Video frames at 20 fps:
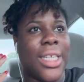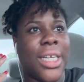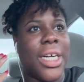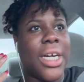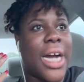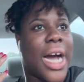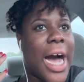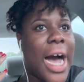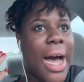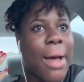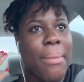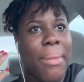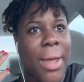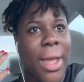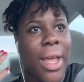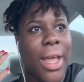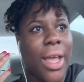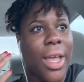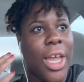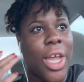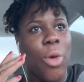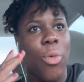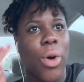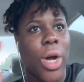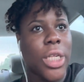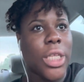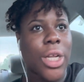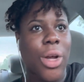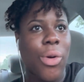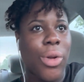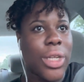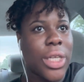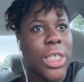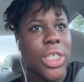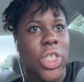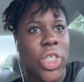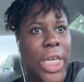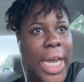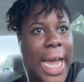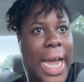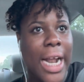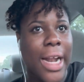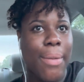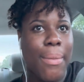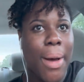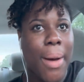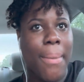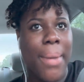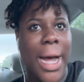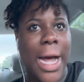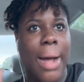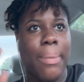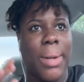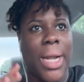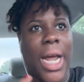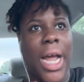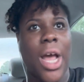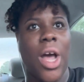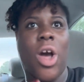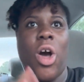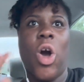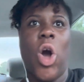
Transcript: comment, he want to throw a little shade in my mind, like,